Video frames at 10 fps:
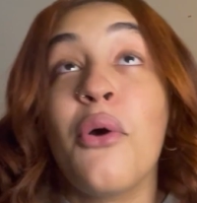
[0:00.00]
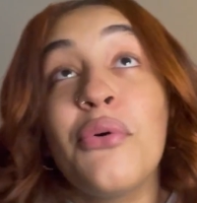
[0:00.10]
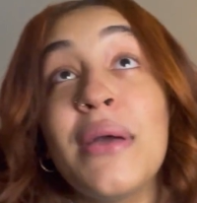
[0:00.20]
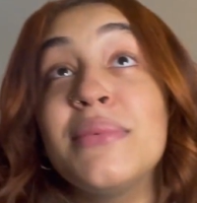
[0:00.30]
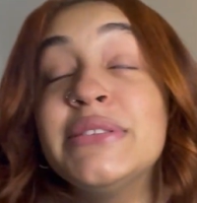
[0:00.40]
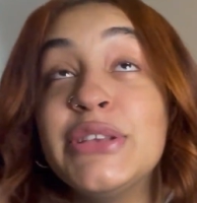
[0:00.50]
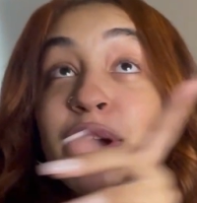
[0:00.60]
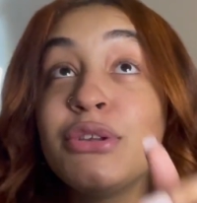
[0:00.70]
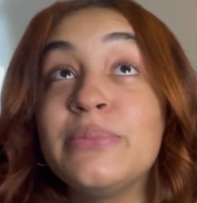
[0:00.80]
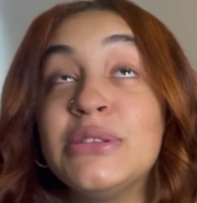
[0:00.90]
oh, that means you're
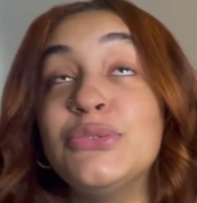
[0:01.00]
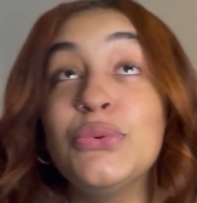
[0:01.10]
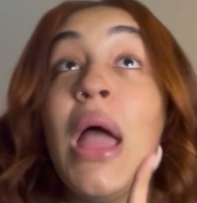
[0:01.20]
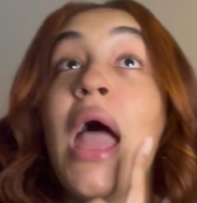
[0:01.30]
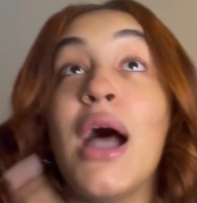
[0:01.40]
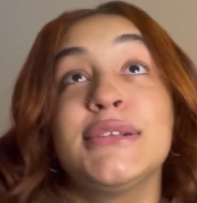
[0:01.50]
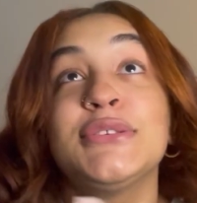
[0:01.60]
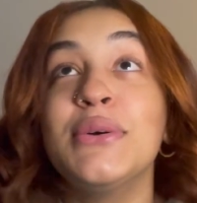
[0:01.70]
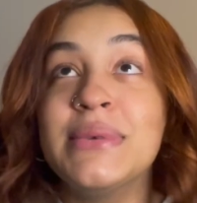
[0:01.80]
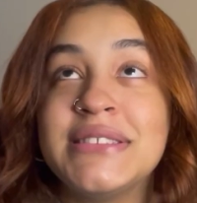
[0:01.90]
gonna be due
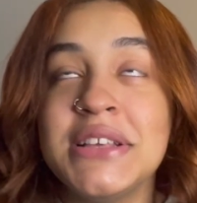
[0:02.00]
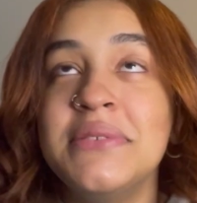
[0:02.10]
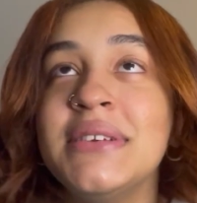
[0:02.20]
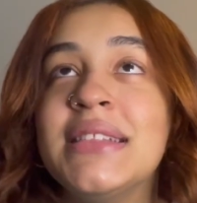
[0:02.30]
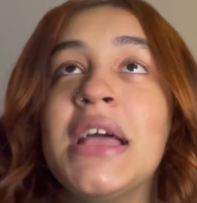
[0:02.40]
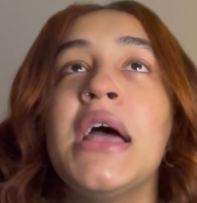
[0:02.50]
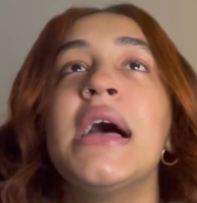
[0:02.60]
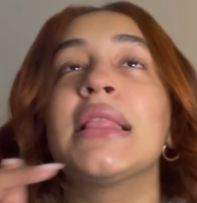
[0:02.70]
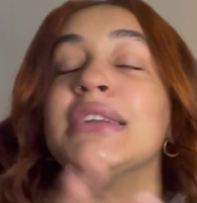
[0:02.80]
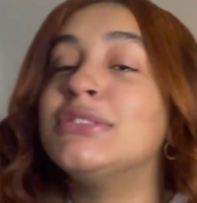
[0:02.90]
October 7th.
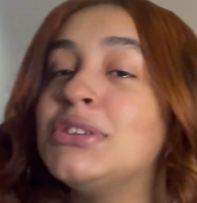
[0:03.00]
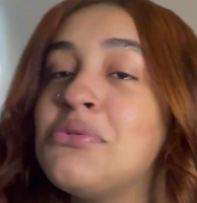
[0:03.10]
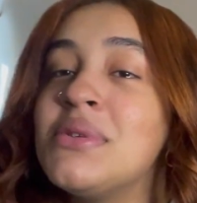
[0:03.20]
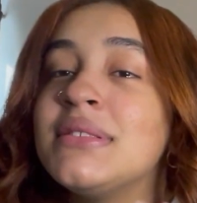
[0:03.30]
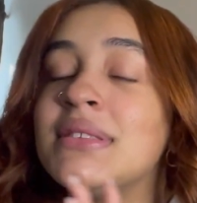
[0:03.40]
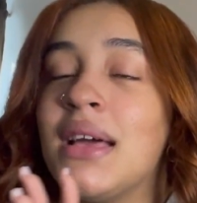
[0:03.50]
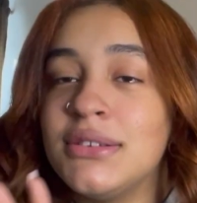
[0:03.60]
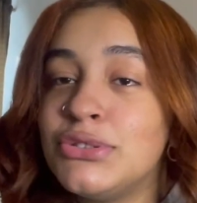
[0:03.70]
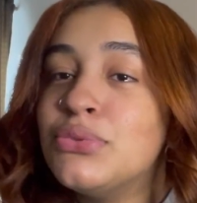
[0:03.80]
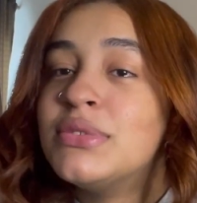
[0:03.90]
Like, she was
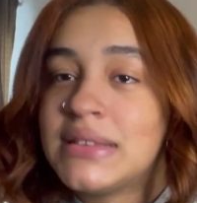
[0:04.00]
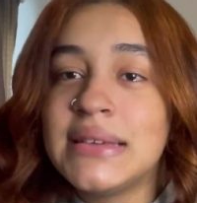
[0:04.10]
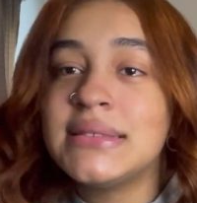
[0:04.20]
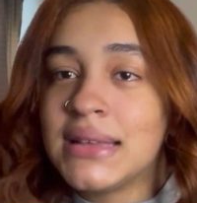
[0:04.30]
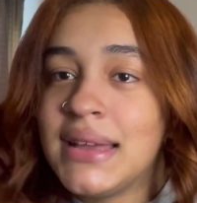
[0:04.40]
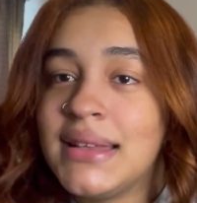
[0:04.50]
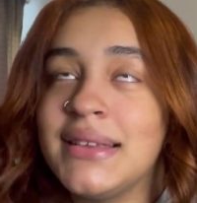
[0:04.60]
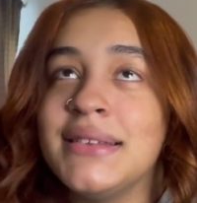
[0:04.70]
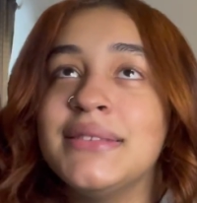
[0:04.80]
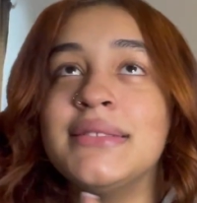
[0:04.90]

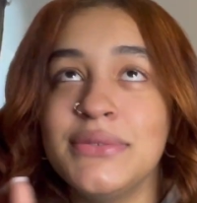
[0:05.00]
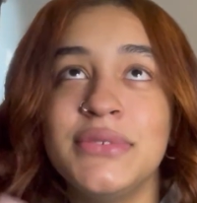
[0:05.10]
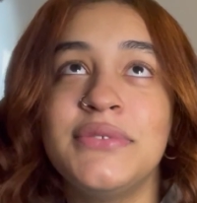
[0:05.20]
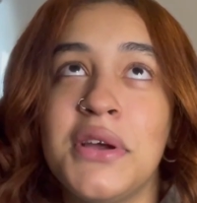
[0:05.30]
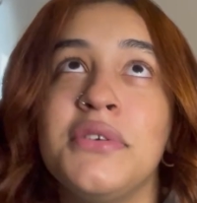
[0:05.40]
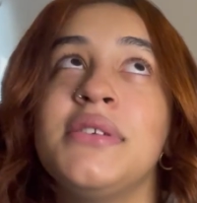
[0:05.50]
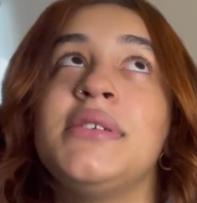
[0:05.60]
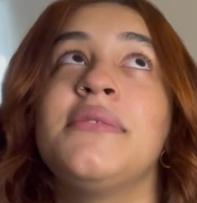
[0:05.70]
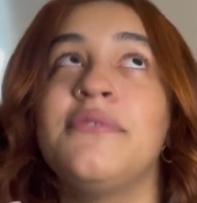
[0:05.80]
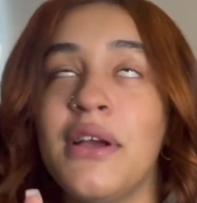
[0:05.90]
excited. She was very,
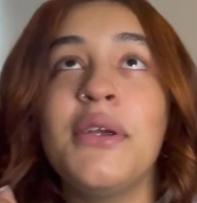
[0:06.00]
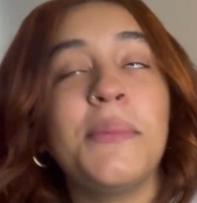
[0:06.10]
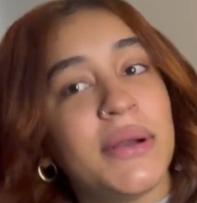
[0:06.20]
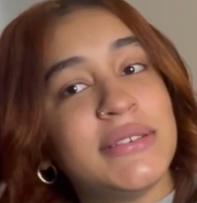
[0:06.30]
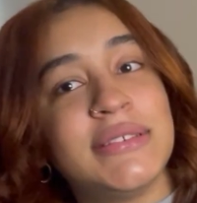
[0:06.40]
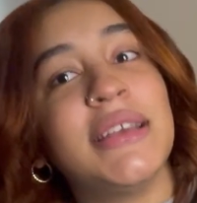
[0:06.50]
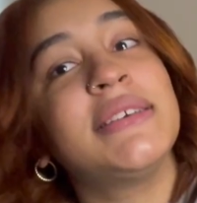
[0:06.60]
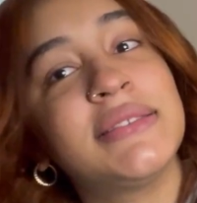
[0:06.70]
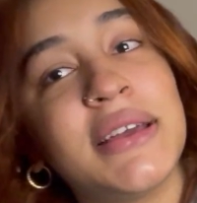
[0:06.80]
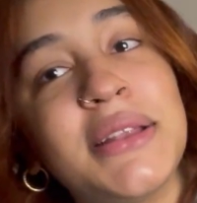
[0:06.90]
very much
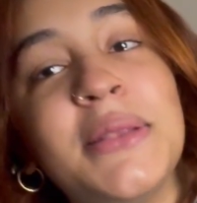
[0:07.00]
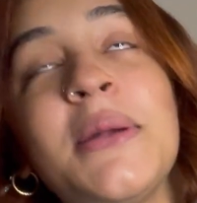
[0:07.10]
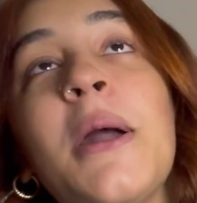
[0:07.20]
excited.